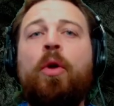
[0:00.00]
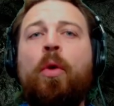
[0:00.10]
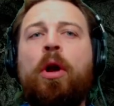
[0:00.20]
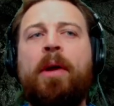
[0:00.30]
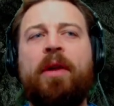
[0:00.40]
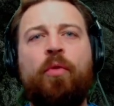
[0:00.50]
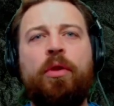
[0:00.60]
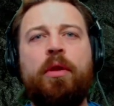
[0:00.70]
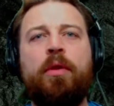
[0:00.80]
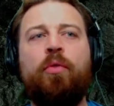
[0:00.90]
Welcome back
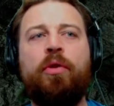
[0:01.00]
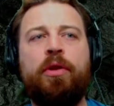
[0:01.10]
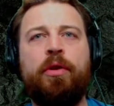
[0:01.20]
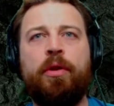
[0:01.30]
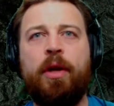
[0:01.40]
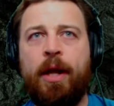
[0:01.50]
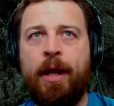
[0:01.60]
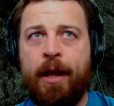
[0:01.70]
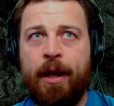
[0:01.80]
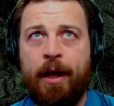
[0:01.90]
everyone, Ronan here.
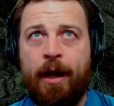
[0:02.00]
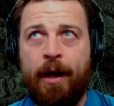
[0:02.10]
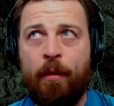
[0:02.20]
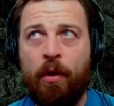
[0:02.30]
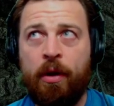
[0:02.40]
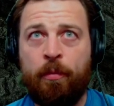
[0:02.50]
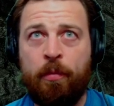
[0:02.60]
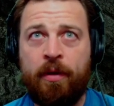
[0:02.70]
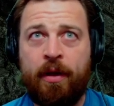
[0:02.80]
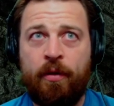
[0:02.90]
I wanted to
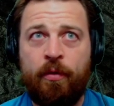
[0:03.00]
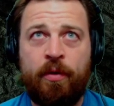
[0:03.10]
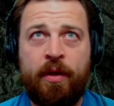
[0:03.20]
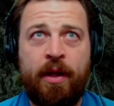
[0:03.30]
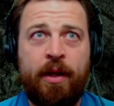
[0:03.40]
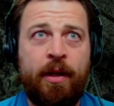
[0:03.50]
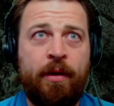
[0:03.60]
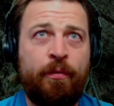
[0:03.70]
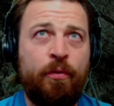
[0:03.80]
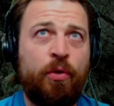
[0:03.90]
put together today
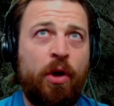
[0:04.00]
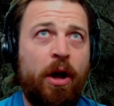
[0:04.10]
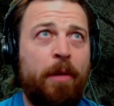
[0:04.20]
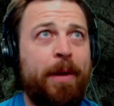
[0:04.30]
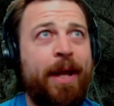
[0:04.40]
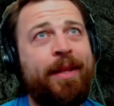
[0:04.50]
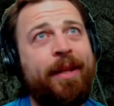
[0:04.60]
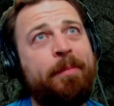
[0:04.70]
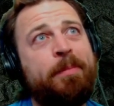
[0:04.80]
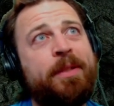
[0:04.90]
a few combat
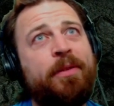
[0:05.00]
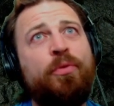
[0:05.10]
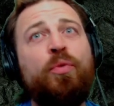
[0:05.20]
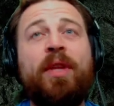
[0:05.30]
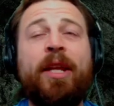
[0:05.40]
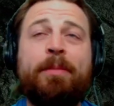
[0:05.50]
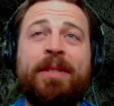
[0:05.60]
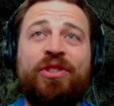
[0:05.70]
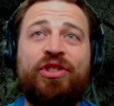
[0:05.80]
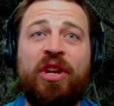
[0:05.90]
tips, a few tips
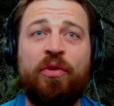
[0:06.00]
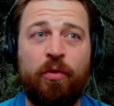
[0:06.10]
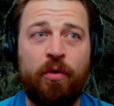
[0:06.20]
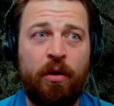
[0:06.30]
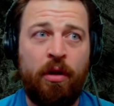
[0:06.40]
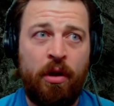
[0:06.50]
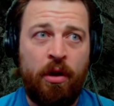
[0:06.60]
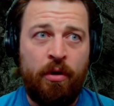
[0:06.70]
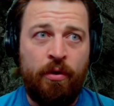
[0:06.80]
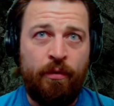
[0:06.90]
in general
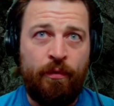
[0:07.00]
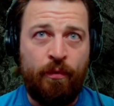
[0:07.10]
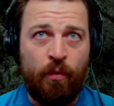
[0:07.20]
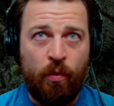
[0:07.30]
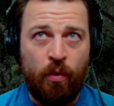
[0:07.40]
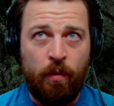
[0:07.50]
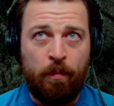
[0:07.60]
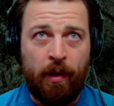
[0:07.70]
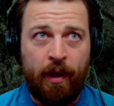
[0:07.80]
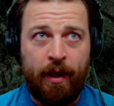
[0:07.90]
for
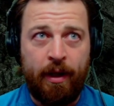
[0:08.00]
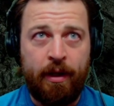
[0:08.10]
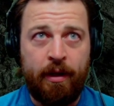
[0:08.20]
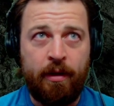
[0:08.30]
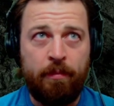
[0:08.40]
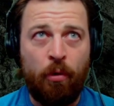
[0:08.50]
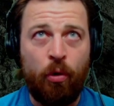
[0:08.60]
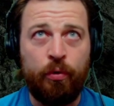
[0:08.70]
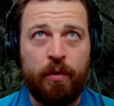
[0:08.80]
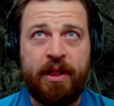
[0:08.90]
playing
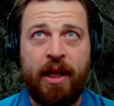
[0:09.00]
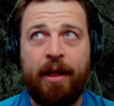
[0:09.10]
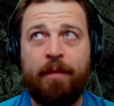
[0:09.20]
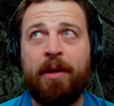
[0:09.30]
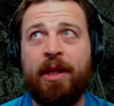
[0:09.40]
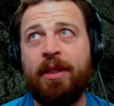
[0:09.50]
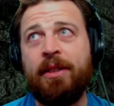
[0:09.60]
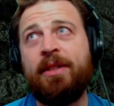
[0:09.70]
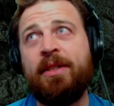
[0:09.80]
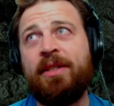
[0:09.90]
Baldur's Gate,
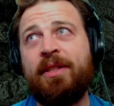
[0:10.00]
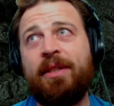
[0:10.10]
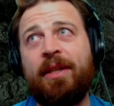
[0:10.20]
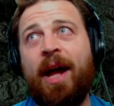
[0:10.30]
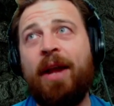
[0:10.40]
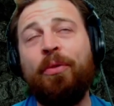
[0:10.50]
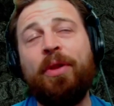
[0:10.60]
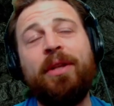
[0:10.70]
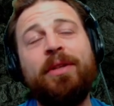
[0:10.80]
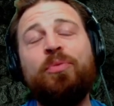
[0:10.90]
because I don't
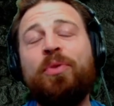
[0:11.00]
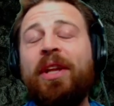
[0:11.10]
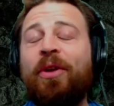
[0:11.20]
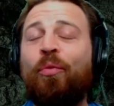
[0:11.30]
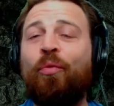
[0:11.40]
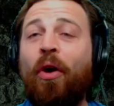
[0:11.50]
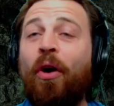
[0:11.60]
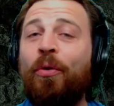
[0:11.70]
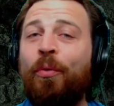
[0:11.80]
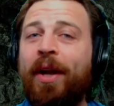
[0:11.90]
think there's really a
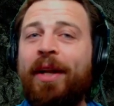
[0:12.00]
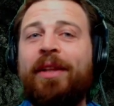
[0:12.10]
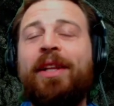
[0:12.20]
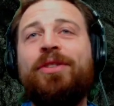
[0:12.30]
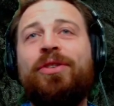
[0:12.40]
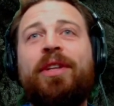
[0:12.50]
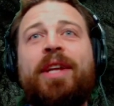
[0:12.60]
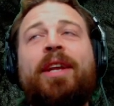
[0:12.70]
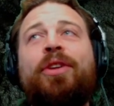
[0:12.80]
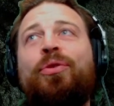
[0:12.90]
wrong way unless you're
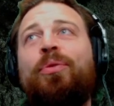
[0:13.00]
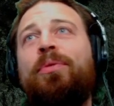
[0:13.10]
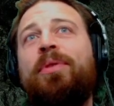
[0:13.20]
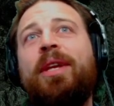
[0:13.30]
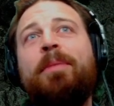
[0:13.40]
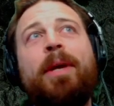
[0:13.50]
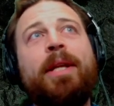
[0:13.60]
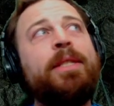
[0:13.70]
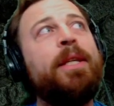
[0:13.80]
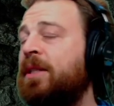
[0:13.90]
attacking your own
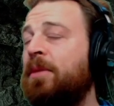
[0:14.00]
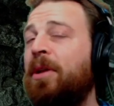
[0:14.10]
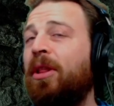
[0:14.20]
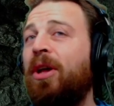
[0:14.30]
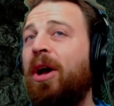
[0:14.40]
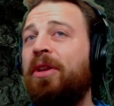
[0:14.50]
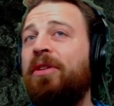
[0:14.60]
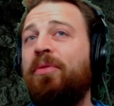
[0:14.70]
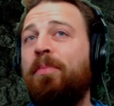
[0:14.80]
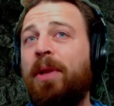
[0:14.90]
teammates. There's gonna be a lot of
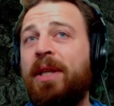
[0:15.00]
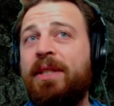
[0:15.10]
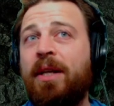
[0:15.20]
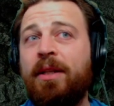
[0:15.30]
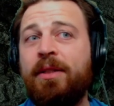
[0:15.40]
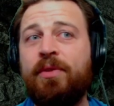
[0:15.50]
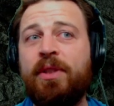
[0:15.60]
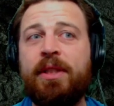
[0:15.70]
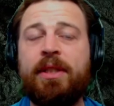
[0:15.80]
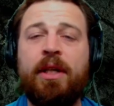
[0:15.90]
different play styles for
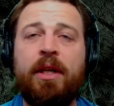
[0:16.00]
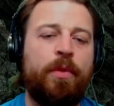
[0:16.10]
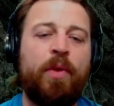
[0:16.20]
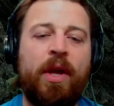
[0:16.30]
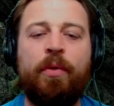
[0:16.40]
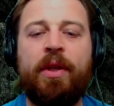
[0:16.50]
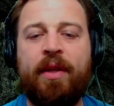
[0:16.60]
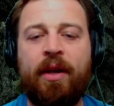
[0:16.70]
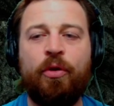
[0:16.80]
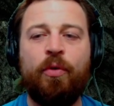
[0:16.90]
this. We can't really
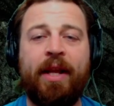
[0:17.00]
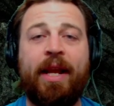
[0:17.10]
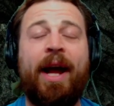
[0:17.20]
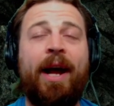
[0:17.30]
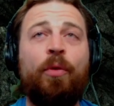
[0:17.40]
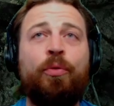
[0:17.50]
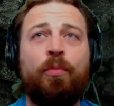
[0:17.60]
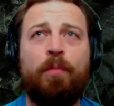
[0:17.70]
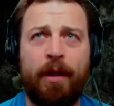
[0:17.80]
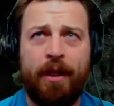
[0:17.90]
tell you like how to
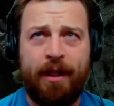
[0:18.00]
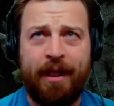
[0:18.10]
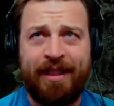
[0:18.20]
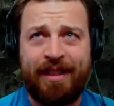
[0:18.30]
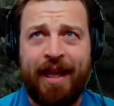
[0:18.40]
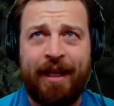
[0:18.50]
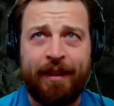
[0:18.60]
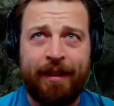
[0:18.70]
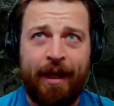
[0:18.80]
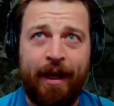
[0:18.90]
play
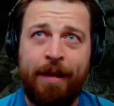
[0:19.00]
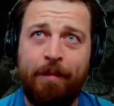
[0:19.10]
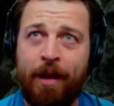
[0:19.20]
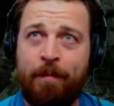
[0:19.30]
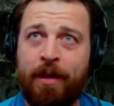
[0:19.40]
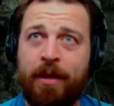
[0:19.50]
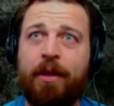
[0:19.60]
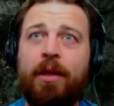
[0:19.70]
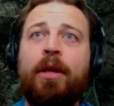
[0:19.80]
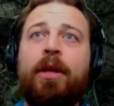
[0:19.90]
exactly, in my
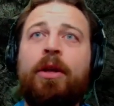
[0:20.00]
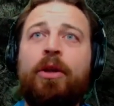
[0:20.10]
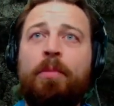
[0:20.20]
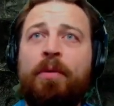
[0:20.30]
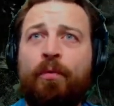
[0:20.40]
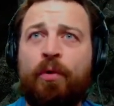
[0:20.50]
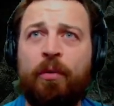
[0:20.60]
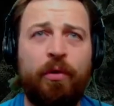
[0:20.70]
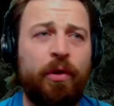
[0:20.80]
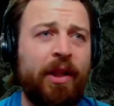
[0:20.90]
opinion. You'll be free
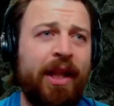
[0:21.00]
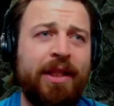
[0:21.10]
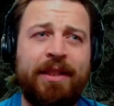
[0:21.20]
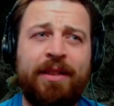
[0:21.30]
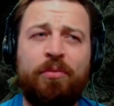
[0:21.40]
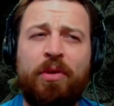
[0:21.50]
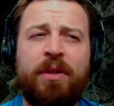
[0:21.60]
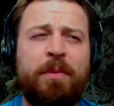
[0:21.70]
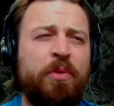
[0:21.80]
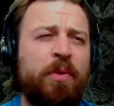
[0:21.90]
with your classes,
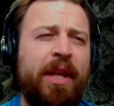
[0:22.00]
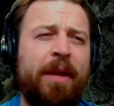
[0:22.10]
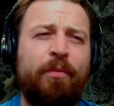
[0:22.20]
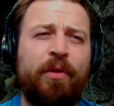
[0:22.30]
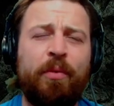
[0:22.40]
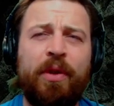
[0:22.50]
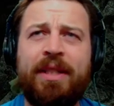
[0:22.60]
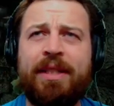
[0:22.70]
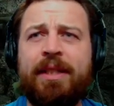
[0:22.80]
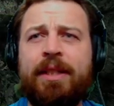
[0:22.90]
especially when the game fully
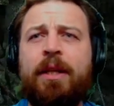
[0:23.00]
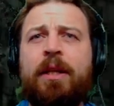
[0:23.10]
releases.